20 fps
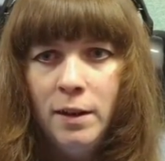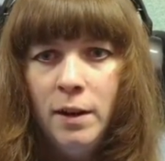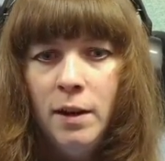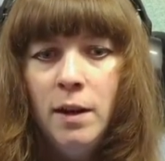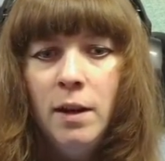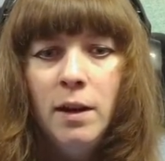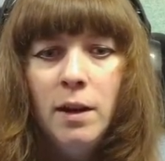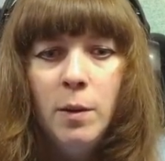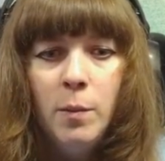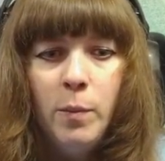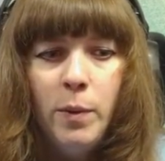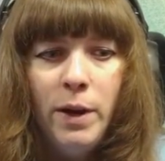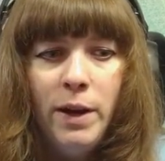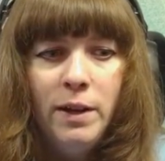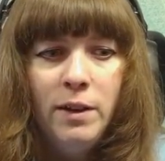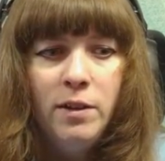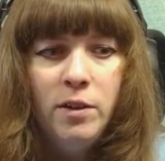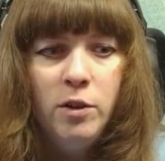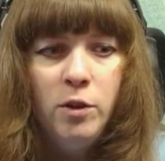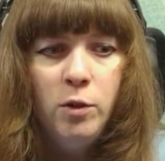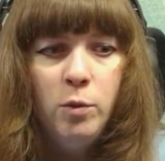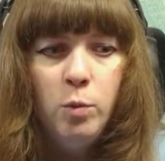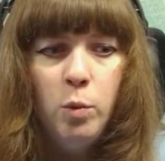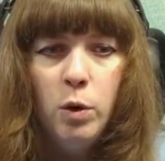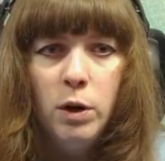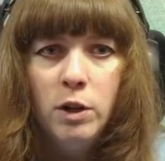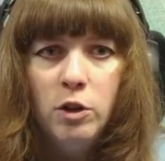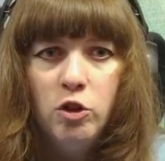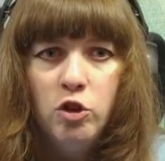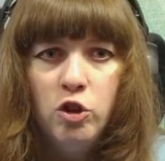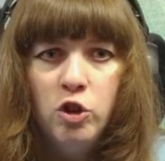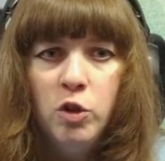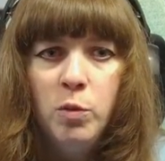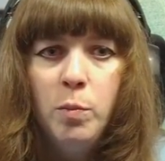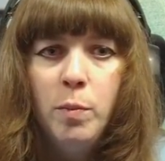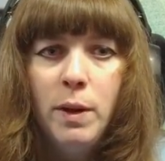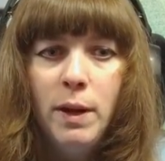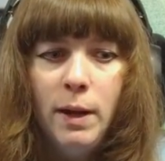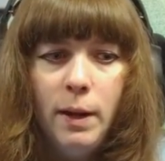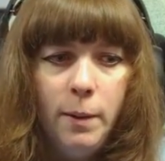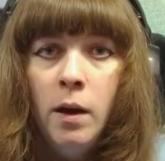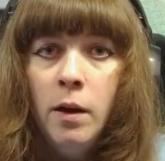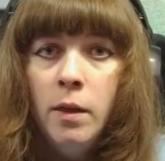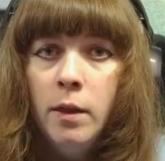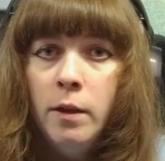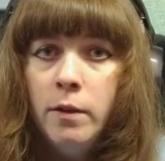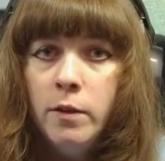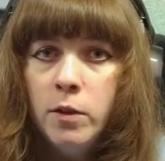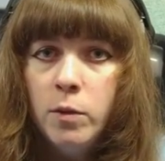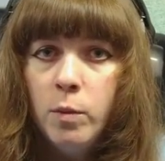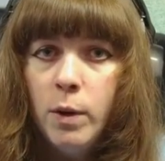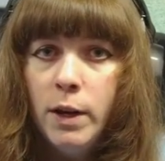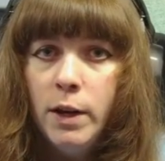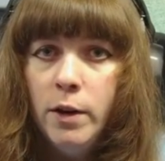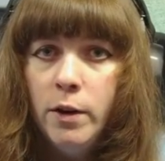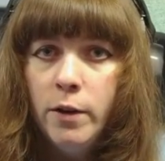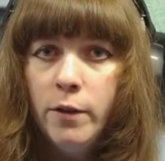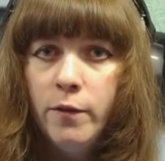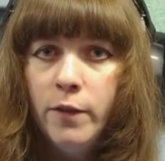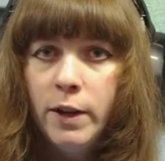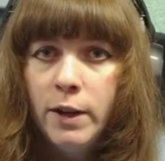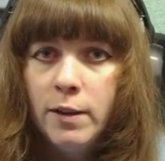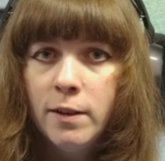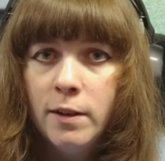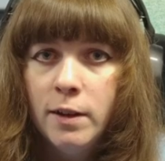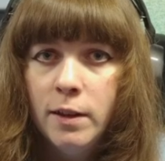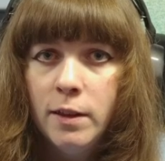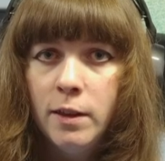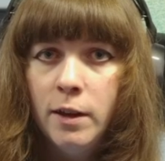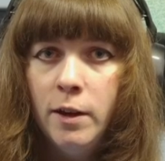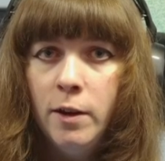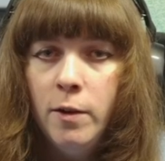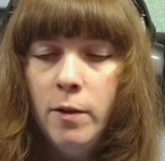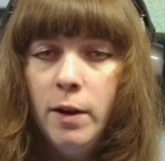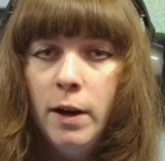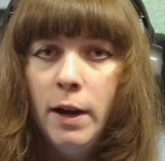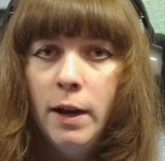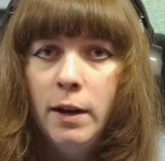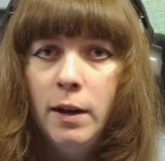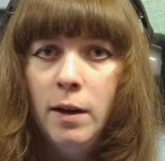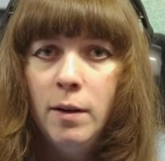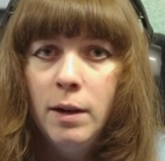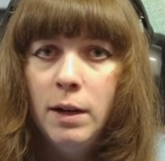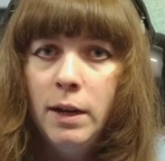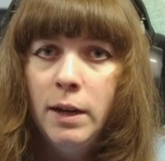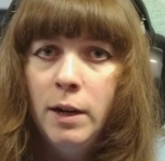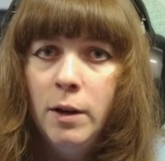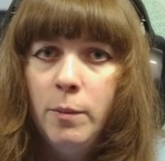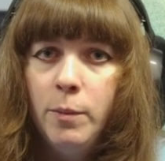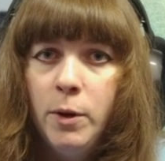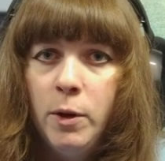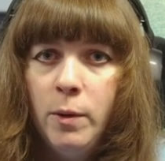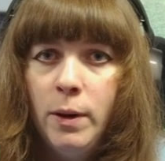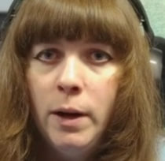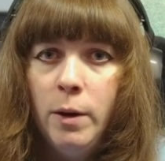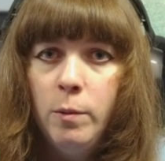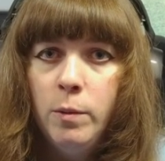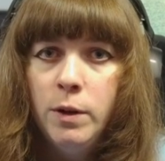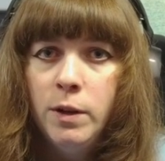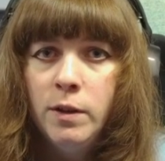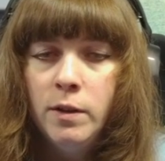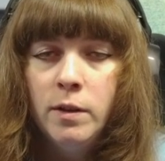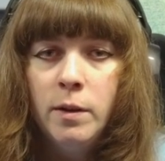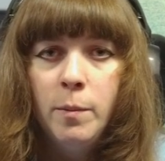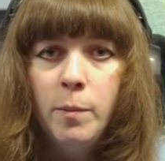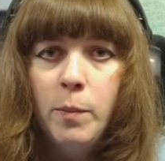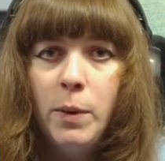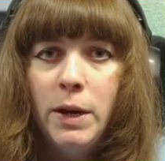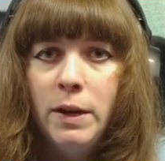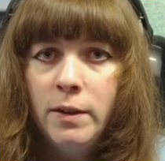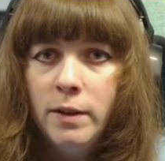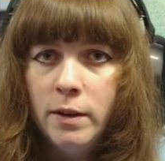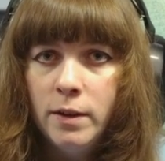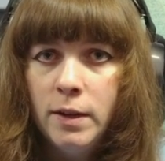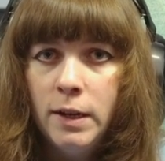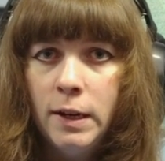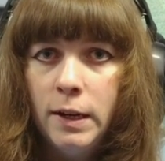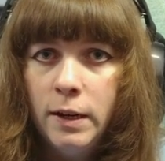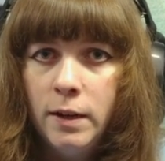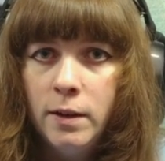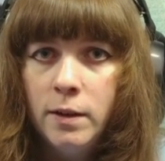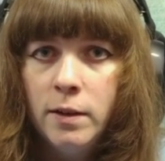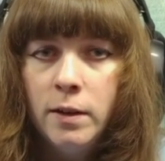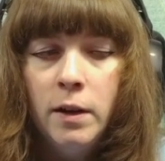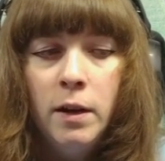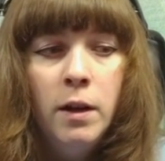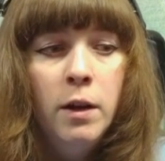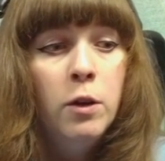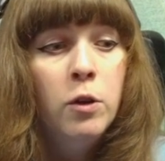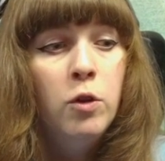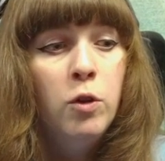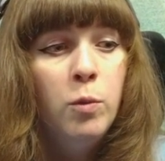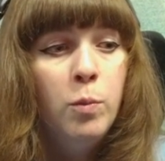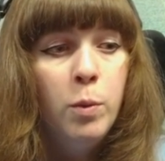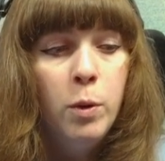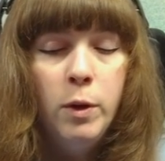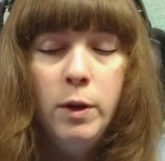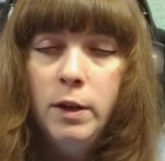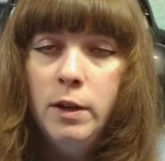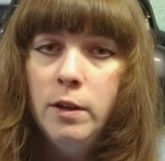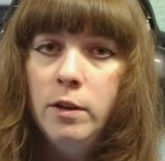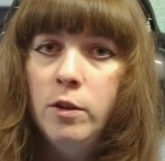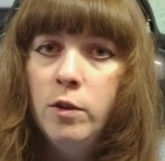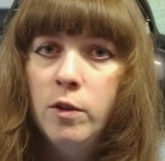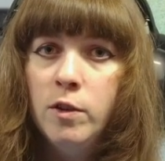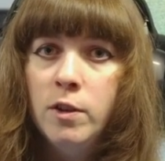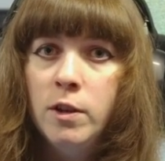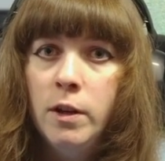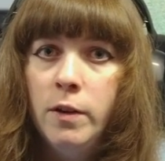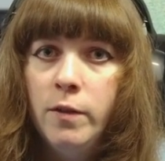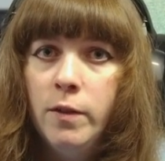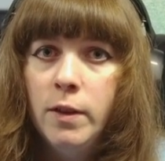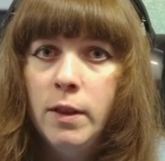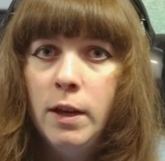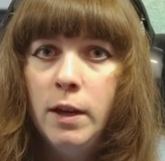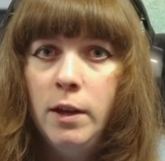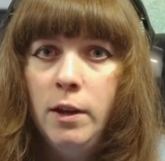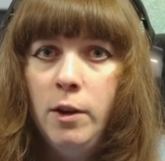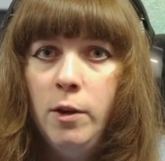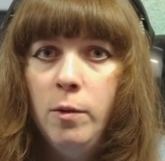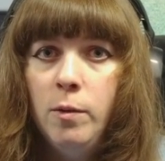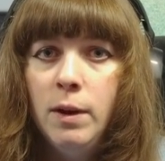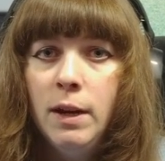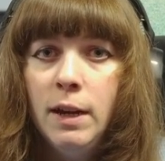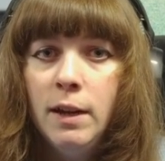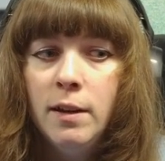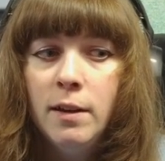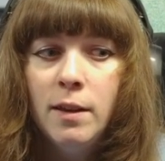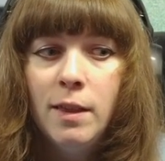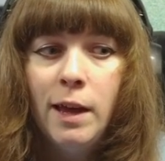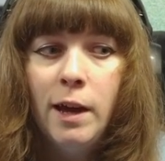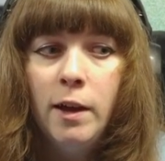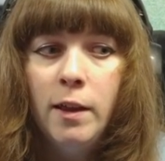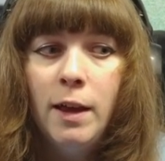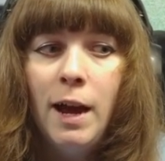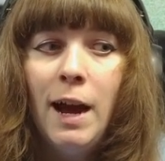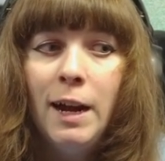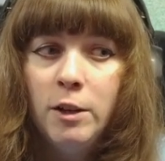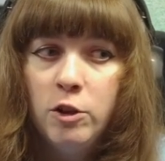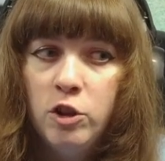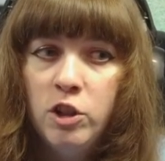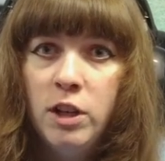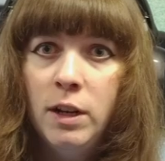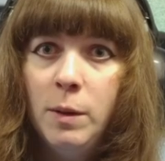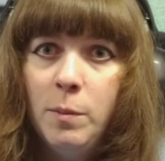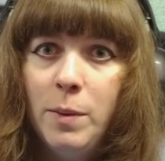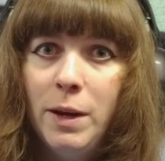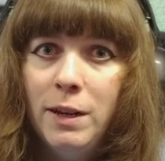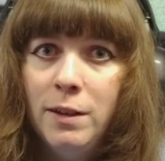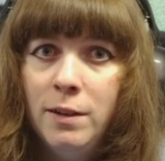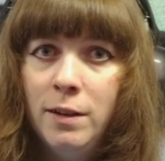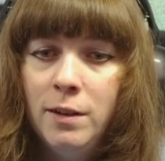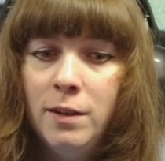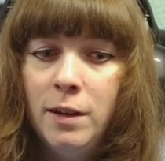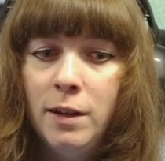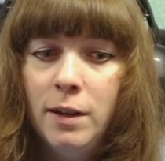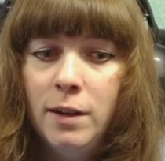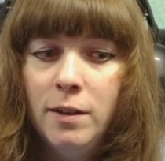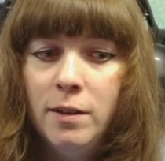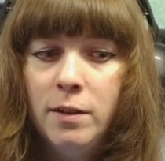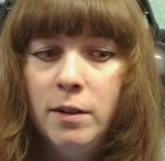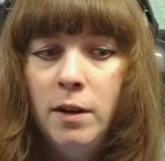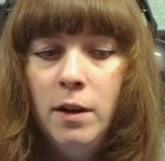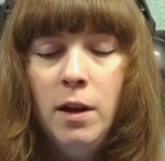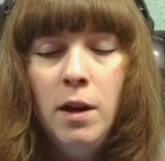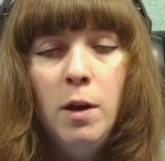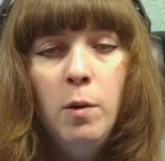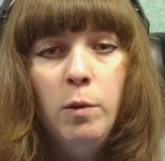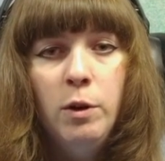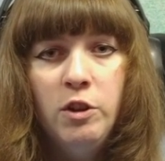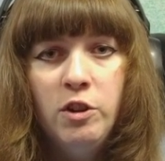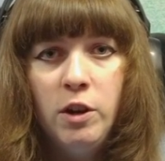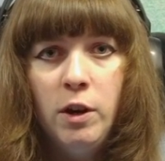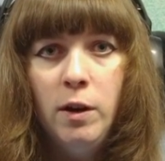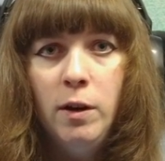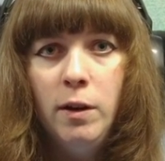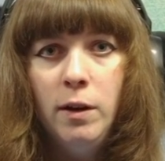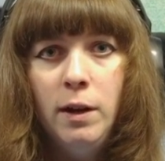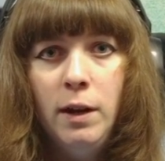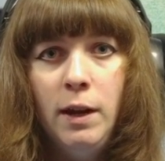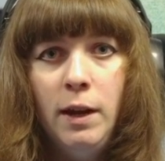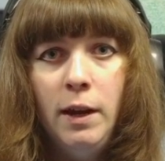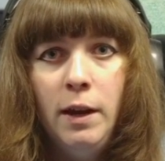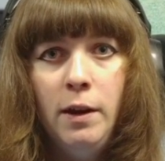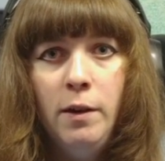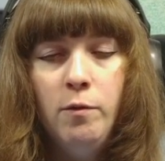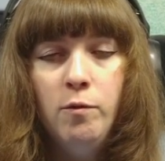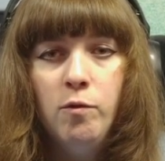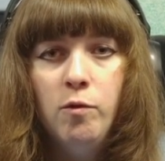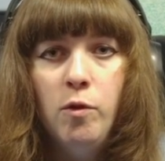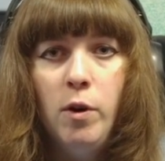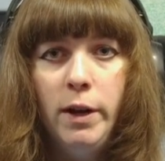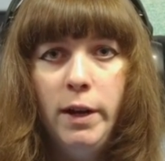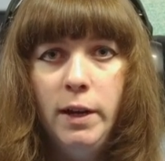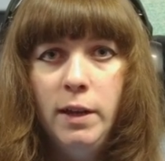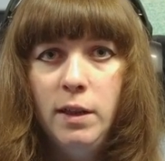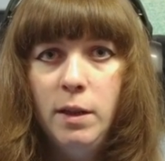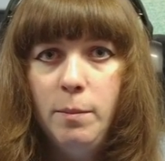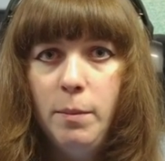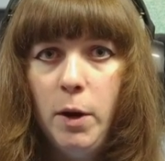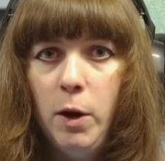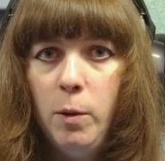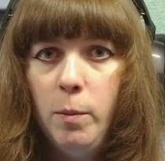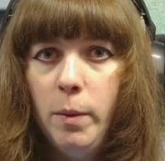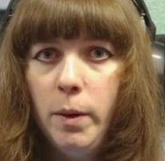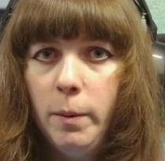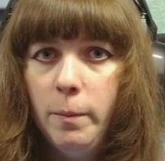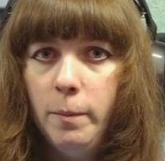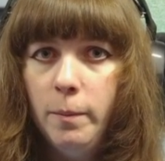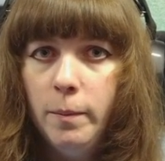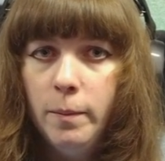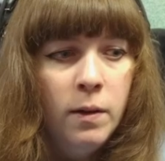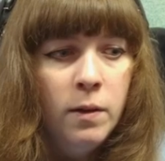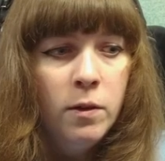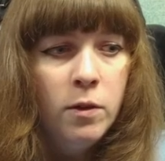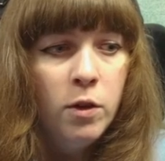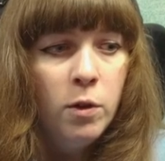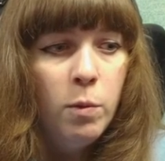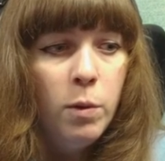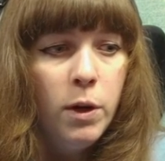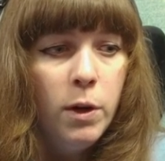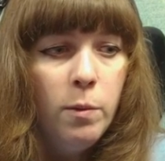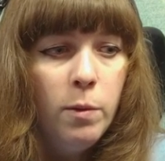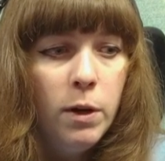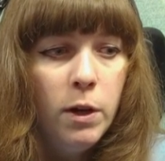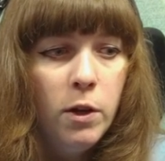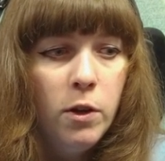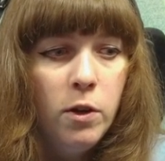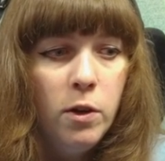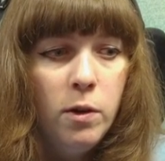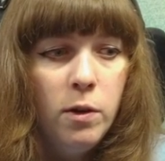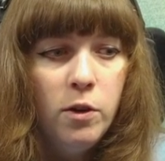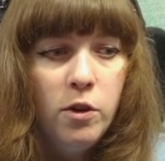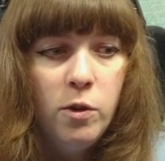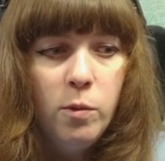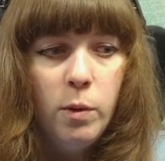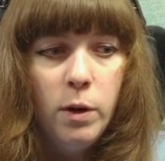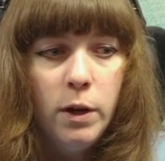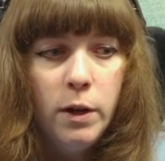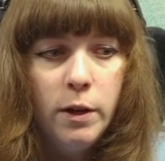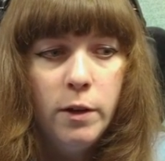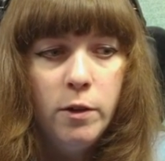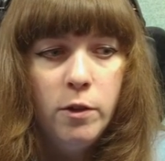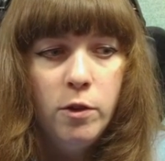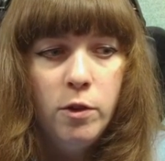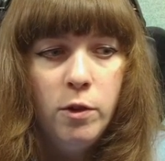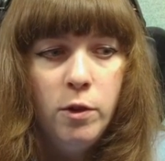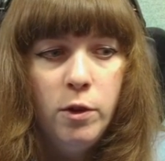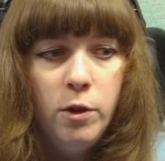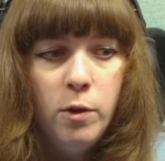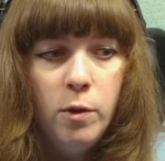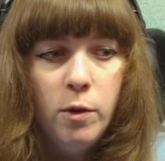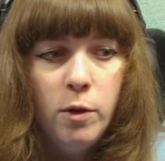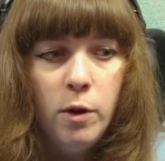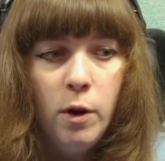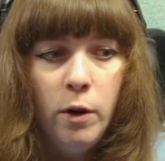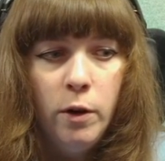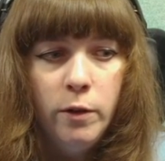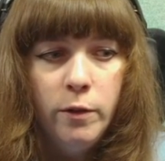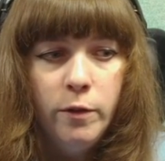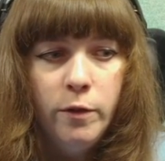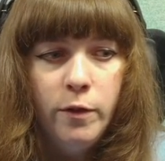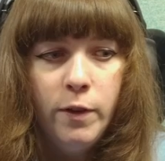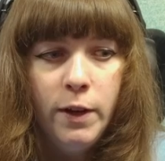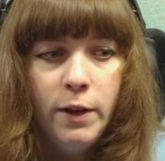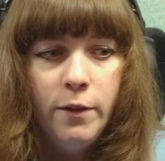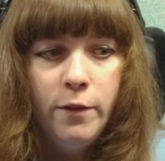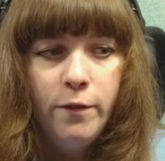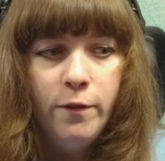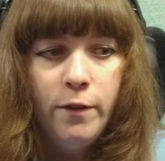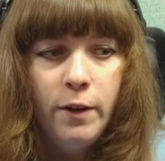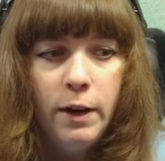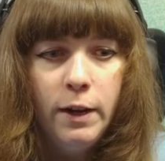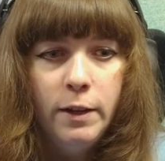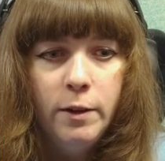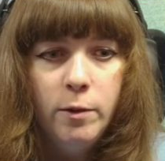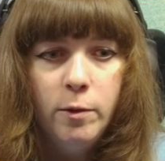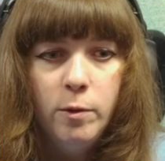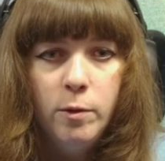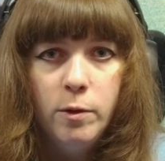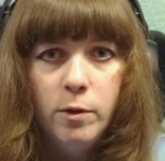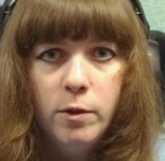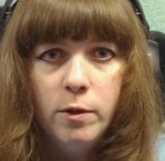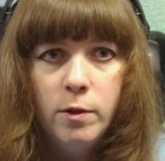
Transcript: compared to what it should be. There is a way you can fix it though, and I'm going to help you out with some basic settings to put into your server that you need, that are actually basic settings, which aren't here right at the moment. So what you want to do is you want to go to your config files.